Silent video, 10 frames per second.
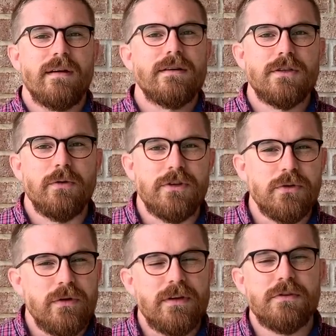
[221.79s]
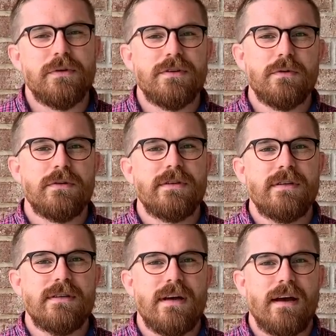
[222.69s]
So enjoy these
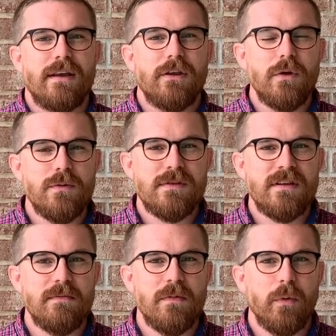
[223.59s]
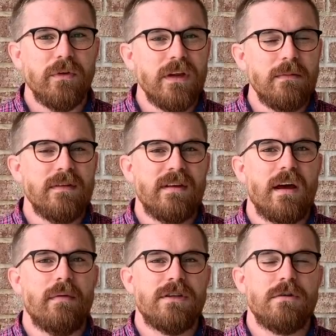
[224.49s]
resources, use them, redeem the
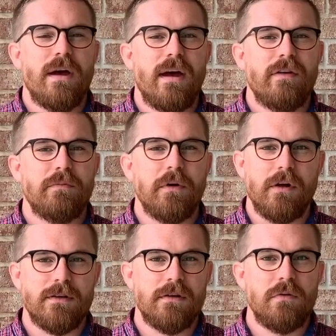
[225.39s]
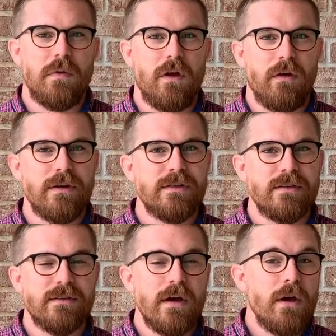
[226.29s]
time that you have, but also be
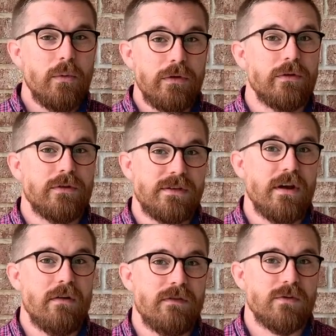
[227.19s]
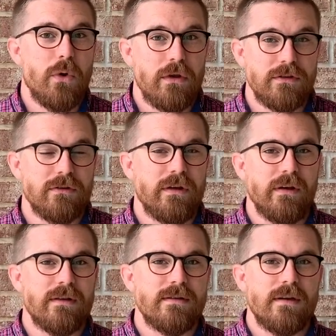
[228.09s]
gracious with yourself as well as your
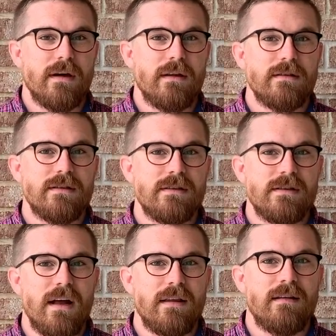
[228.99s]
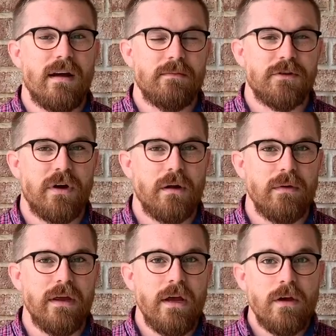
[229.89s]
kids. This is not the time to try to
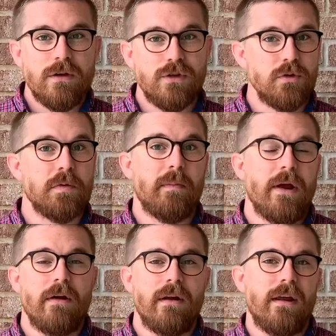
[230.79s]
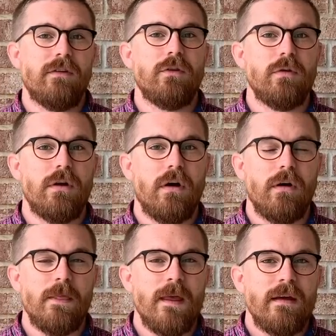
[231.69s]
be super parent and do it
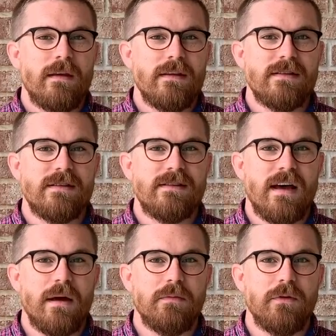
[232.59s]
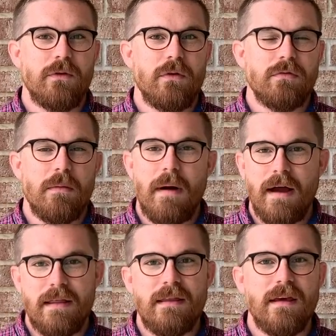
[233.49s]
all. This is the time to
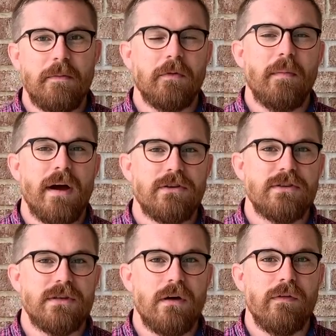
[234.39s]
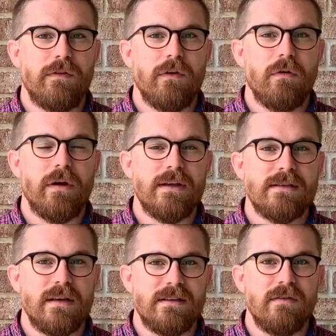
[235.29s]
remind them and remind yourself of the grace
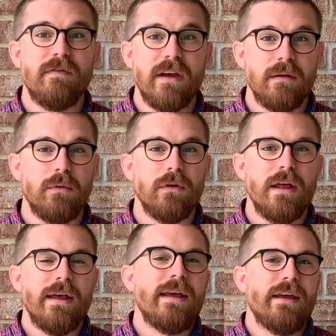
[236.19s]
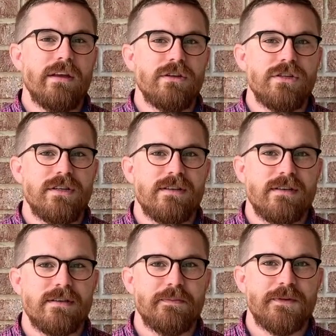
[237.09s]
that is available in
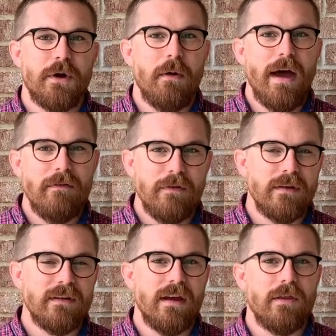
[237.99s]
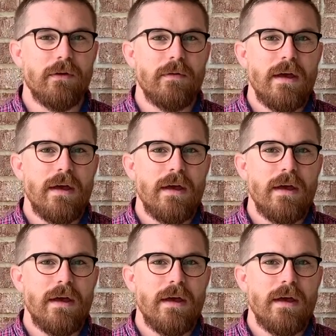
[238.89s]
Jesus. So have fun together,